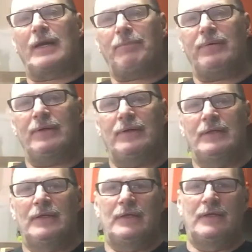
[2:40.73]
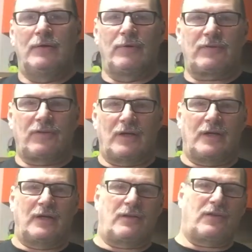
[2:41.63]
up with
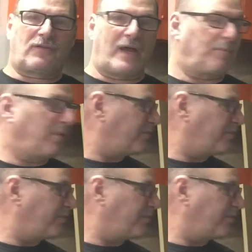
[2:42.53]
this type of